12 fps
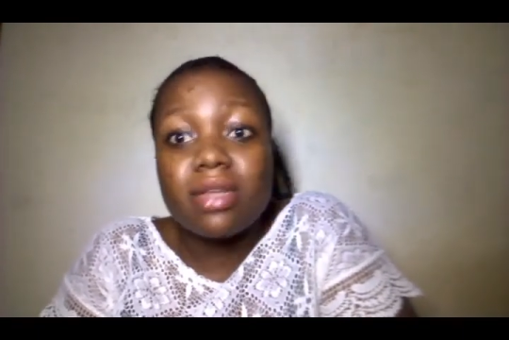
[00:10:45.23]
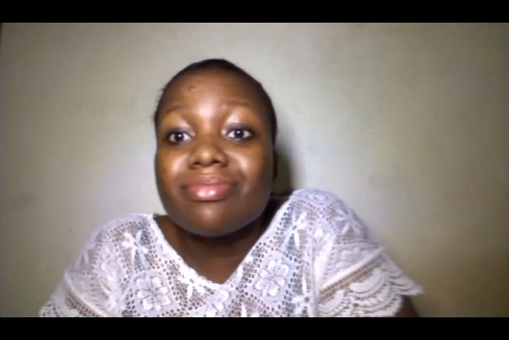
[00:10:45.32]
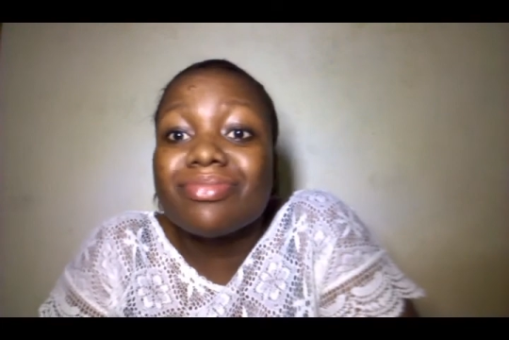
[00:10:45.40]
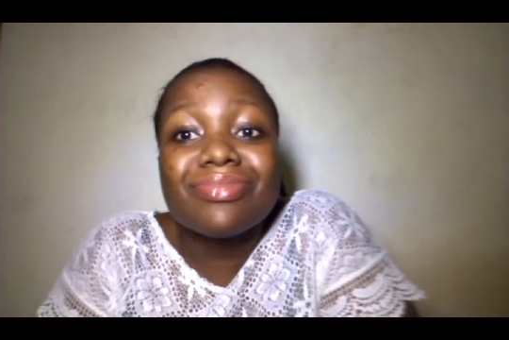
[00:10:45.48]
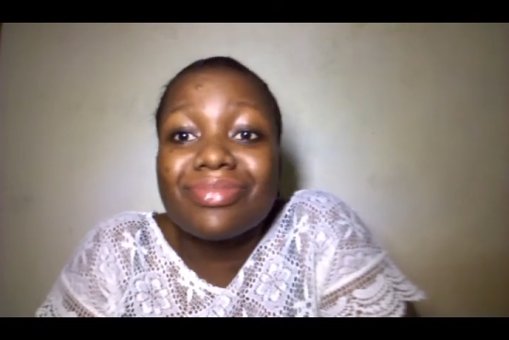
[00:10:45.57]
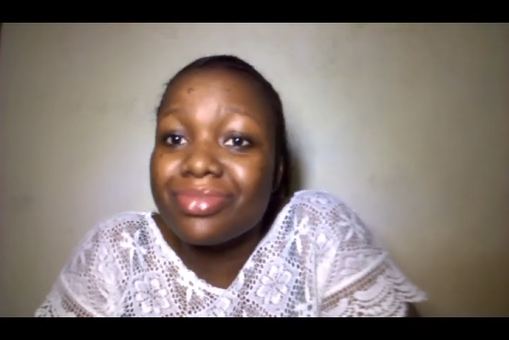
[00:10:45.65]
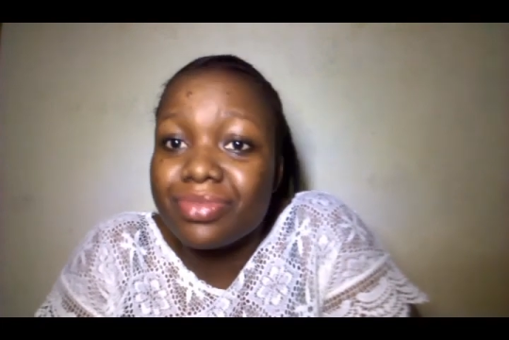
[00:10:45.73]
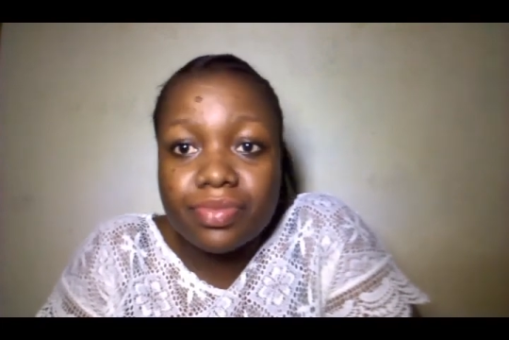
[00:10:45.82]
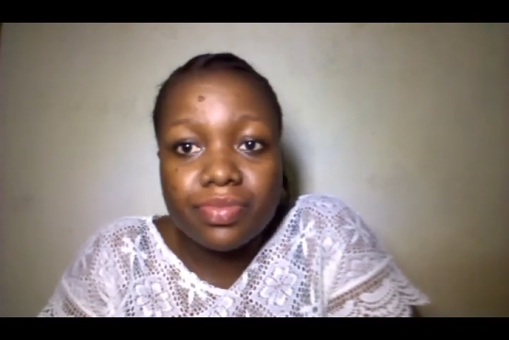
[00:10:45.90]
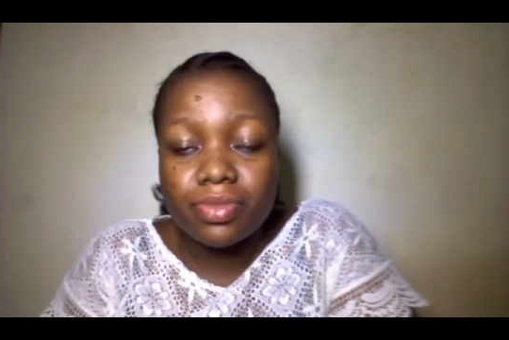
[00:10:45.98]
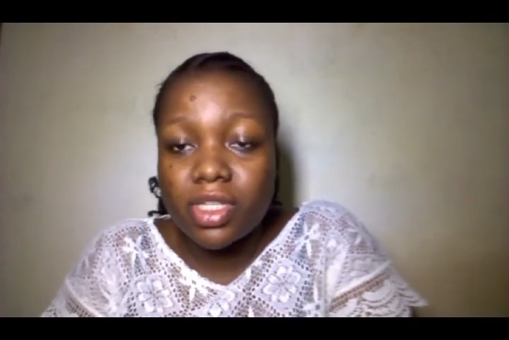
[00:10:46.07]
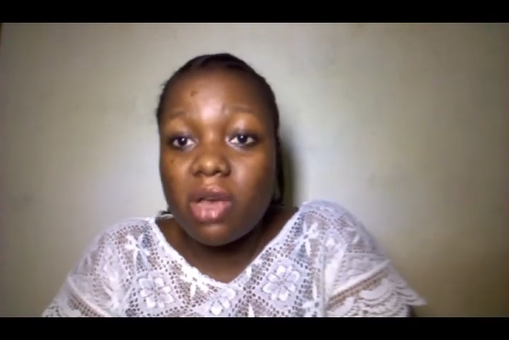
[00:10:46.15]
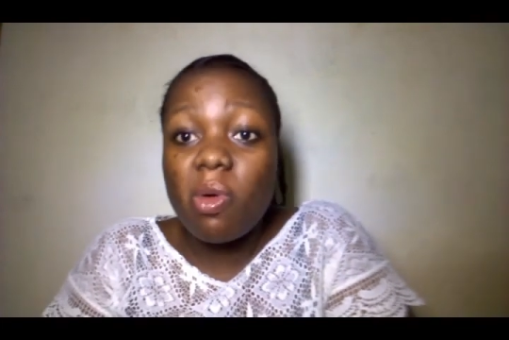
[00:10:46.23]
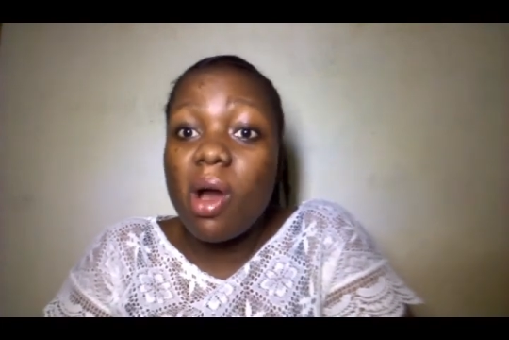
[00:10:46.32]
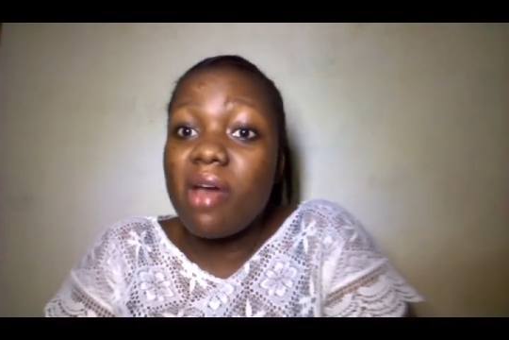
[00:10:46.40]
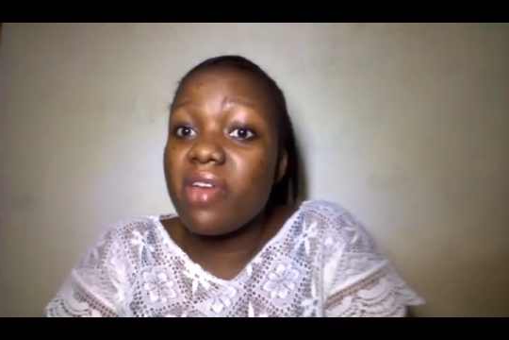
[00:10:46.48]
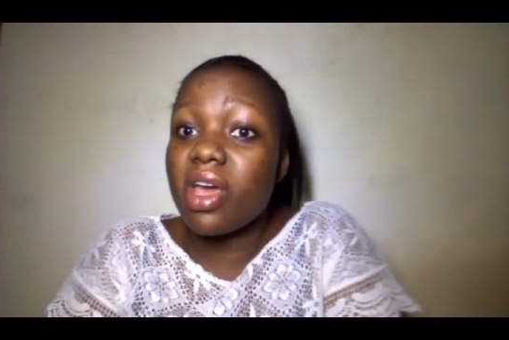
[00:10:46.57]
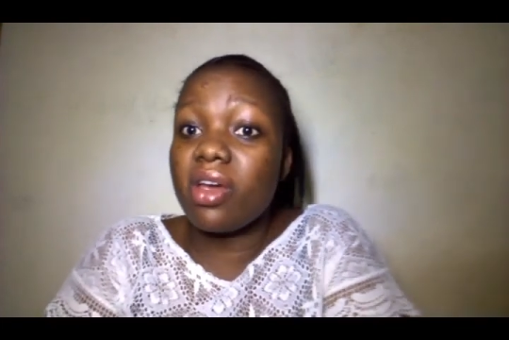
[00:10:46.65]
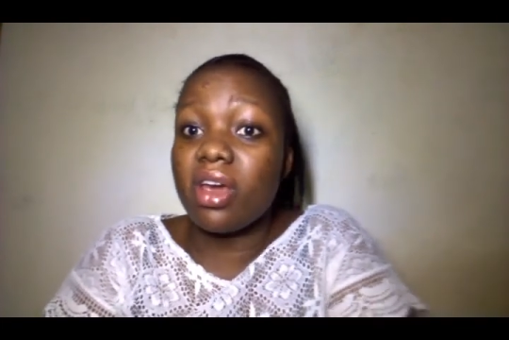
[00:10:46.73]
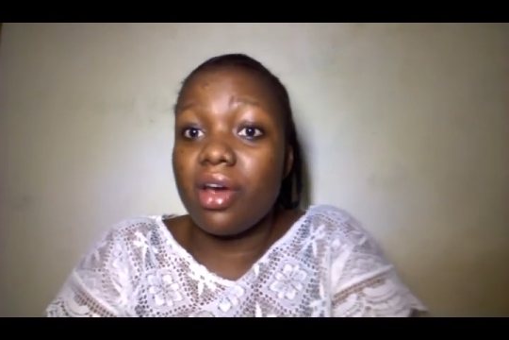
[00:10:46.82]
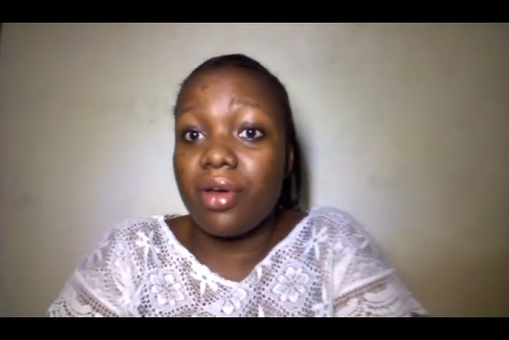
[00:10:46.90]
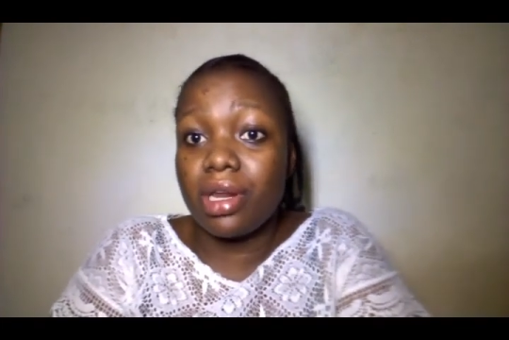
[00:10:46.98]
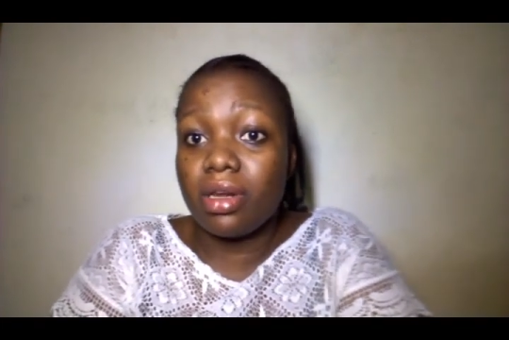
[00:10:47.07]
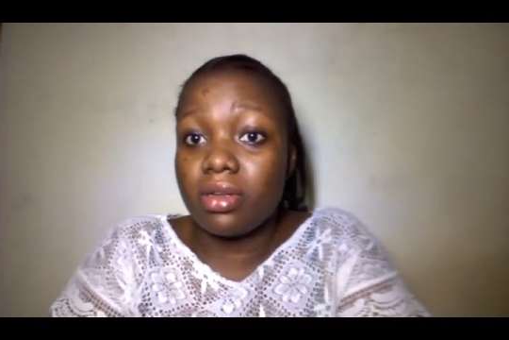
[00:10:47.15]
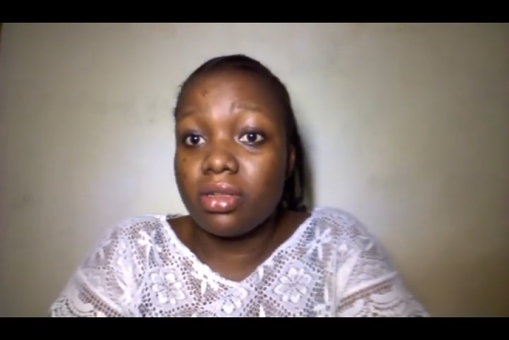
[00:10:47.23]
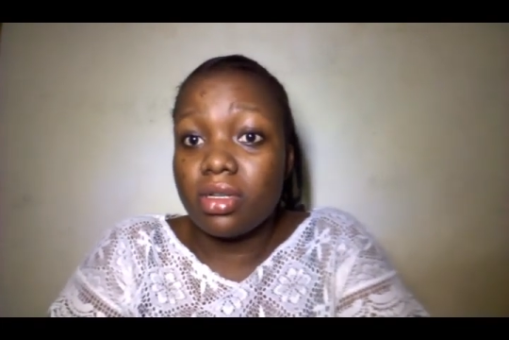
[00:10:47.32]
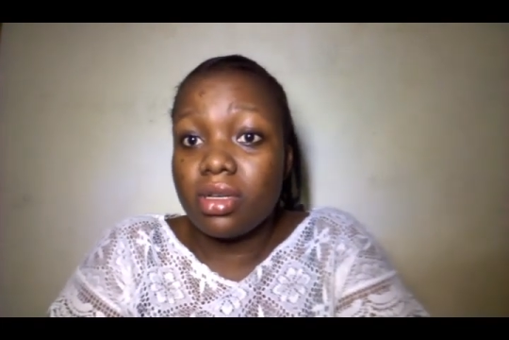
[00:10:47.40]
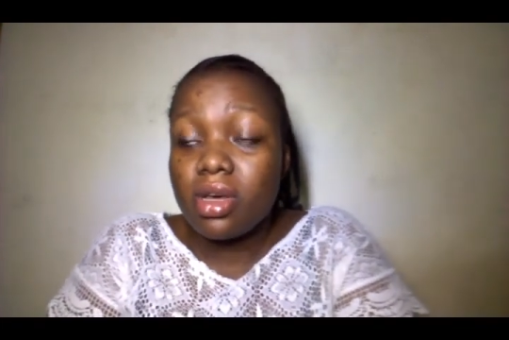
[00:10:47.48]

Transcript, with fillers: Mm mm. You won't even hear it.